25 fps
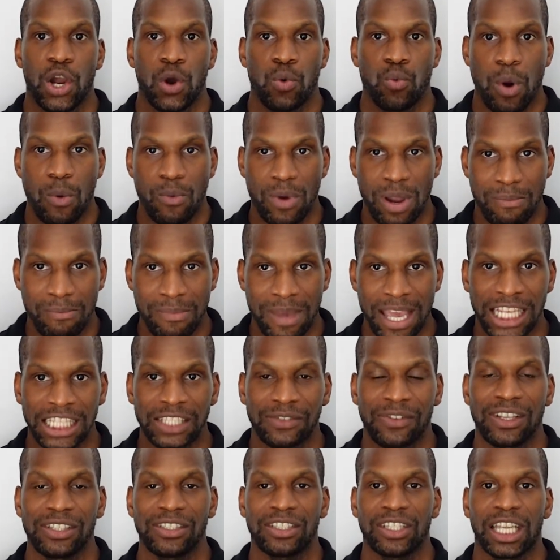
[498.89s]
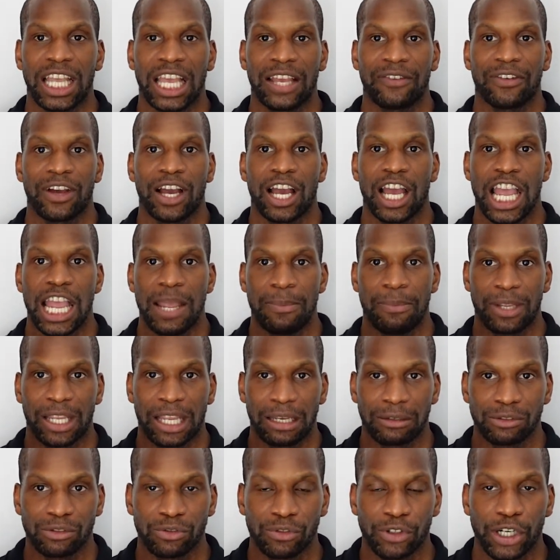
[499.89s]
When we mix things together, it
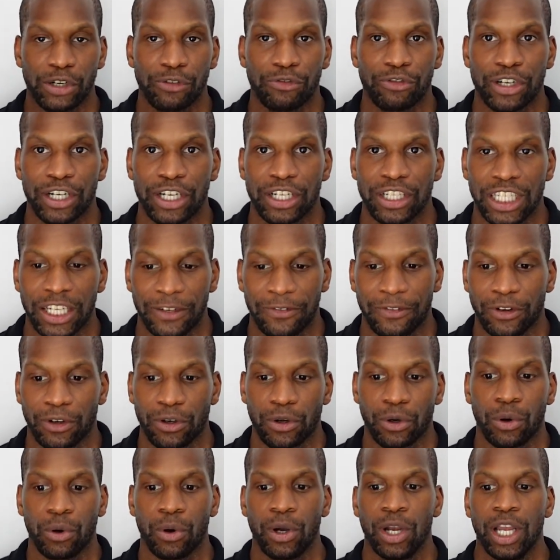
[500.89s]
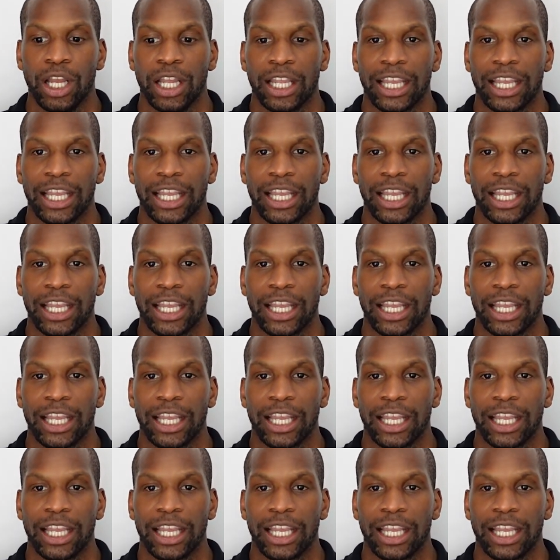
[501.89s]
becomes very, very difficult,